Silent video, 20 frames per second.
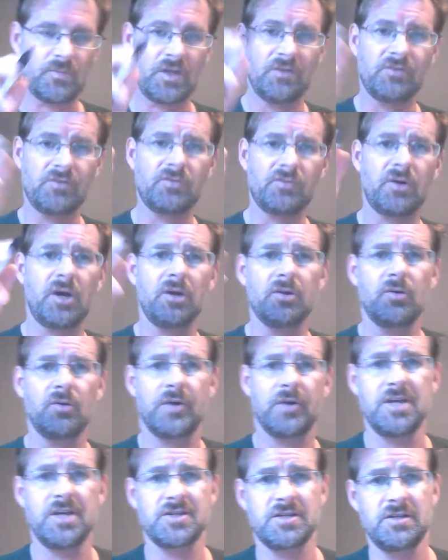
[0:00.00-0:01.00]
through all
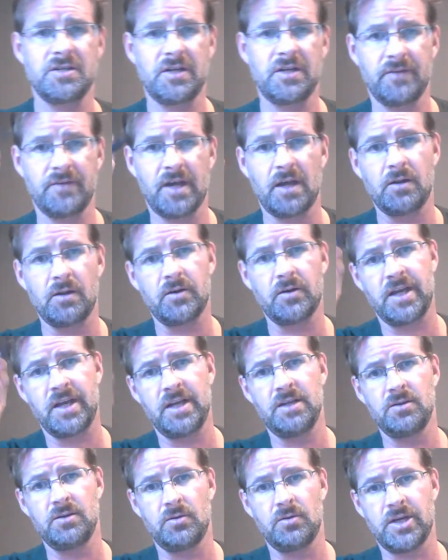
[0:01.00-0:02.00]

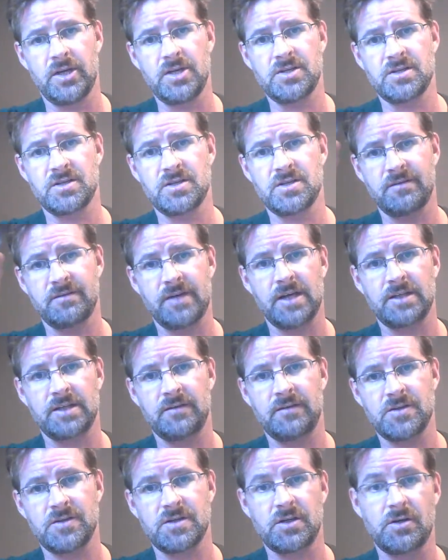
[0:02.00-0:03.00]
allocated locations of
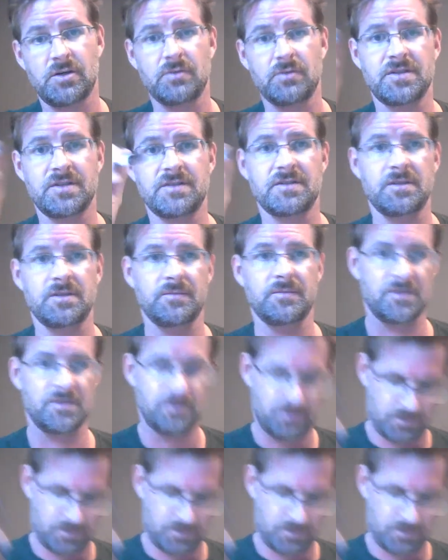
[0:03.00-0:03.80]
activation code systems.